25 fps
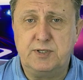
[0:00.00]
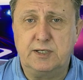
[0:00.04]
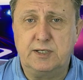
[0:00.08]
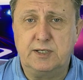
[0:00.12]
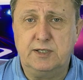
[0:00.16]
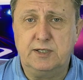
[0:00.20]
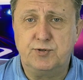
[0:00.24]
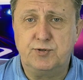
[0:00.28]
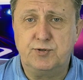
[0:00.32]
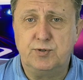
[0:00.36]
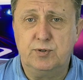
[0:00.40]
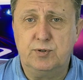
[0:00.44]

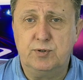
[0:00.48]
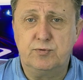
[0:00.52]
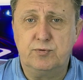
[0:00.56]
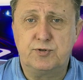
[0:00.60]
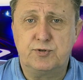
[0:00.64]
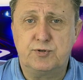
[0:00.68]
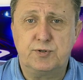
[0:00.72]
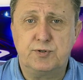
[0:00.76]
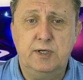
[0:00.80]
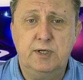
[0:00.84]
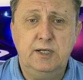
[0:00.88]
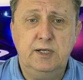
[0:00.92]

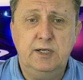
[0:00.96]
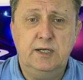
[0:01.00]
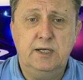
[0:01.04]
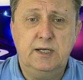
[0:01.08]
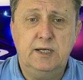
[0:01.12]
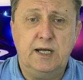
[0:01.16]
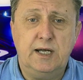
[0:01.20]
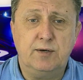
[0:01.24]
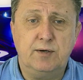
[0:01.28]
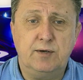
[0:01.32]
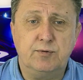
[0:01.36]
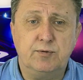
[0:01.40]
shows
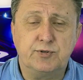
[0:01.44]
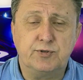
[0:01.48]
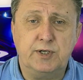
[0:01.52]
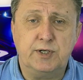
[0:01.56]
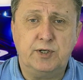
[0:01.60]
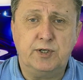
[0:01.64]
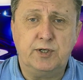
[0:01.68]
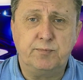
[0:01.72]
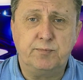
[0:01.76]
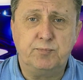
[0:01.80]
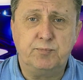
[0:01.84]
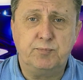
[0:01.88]
how you set
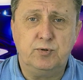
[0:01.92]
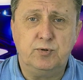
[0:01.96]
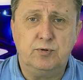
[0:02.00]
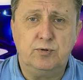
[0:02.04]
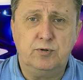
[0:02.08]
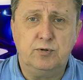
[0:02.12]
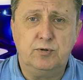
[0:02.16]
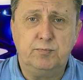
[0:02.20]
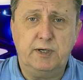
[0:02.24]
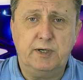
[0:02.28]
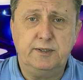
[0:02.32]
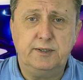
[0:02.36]
up
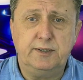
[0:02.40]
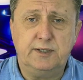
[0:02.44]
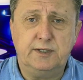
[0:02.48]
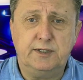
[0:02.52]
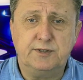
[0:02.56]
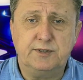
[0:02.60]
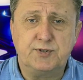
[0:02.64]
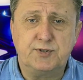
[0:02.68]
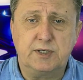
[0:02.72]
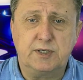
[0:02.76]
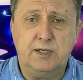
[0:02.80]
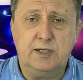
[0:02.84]
your
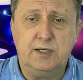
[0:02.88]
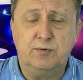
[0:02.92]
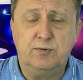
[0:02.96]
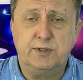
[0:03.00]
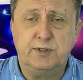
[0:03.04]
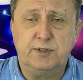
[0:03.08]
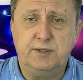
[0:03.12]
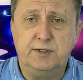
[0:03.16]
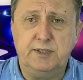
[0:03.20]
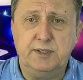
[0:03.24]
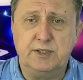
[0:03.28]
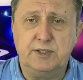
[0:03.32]
Binance account
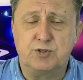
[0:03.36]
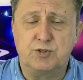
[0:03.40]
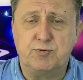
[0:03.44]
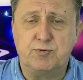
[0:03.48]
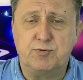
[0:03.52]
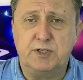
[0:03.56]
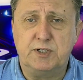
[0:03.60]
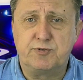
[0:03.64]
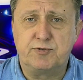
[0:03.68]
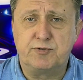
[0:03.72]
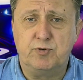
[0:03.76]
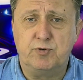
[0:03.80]
and then
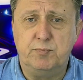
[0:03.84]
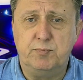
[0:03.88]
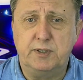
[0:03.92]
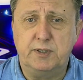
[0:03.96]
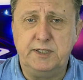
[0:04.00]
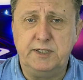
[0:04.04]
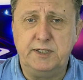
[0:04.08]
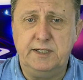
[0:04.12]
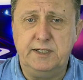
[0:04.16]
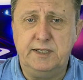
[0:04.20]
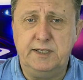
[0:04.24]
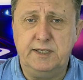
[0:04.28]
transfer
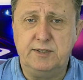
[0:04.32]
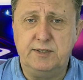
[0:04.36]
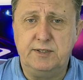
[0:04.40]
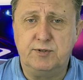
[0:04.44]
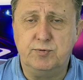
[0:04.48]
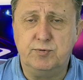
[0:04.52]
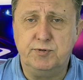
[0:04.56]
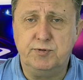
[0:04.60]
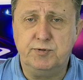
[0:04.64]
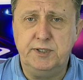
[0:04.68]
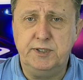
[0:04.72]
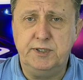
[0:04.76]
money into
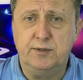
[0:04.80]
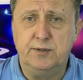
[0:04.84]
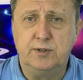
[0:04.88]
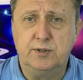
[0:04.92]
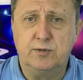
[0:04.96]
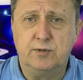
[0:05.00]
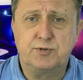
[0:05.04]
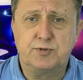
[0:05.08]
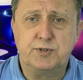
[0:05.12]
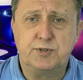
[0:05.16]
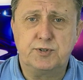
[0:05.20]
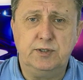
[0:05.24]
Yield
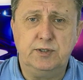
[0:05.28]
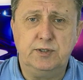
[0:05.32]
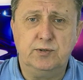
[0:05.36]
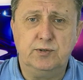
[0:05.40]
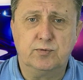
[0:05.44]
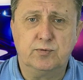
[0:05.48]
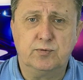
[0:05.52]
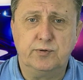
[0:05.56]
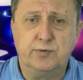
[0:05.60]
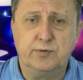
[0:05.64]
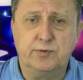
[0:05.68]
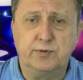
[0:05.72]
Notes in
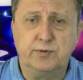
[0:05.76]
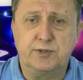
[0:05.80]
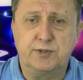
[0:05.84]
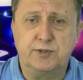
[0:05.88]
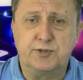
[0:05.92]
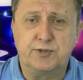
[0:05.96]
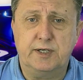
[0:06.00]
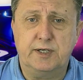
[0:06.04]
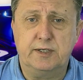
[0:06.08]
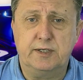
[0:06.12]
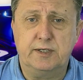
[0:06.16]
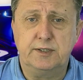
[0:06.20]
order to get
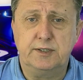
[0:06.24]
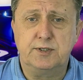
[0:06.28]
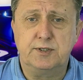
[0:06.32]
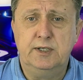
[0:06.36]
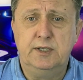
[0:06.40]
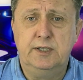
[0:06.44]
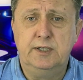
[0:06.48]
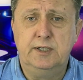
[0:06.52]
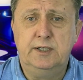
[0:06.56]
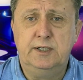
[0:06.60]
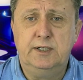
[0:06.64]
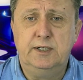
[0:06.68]
started,
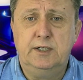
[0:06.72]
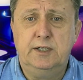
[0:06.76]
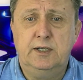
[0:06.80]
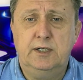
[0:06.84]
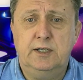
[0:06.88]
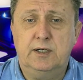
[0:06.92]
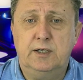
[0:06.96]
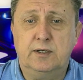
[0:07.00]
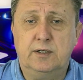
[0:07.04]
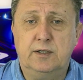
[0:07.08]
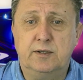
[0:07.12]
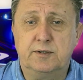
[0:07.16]

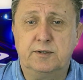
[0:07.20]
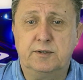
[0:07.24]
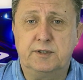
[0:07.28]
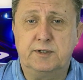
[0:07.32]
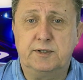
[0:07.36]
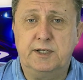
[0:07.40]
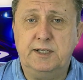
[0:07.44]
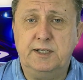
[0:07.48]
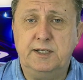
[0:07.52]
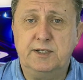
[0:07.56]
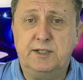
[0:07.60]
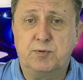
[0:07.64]

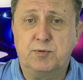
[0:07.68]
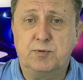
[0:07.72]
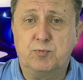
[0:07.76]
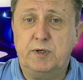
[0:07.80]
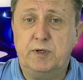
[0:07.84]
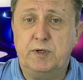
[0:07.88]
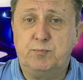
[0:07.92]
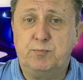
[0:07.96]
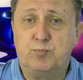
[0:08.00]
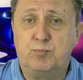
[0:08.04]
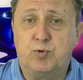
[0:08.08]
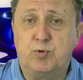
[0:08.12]
getting some
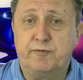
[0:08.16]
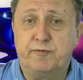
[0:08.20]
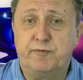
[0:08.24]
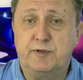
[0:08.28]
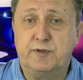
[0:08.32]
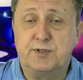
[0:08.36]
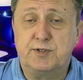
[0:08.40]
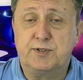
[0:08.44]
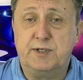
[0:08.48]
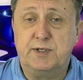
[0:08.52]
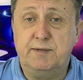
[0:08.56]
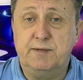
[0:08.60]
great
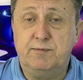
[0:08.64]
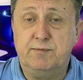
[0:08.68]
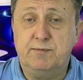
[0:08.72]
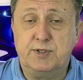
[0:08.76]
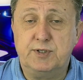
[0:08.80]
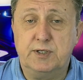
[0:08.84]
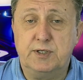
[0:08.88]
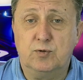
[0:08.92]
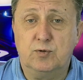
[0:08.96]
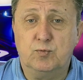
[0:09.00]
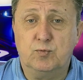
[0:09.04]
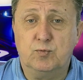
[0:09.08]
profits every
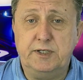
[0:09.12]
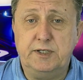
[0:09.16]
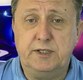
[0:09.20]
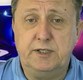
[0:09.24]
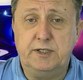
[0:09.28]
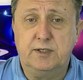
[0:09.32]
single week.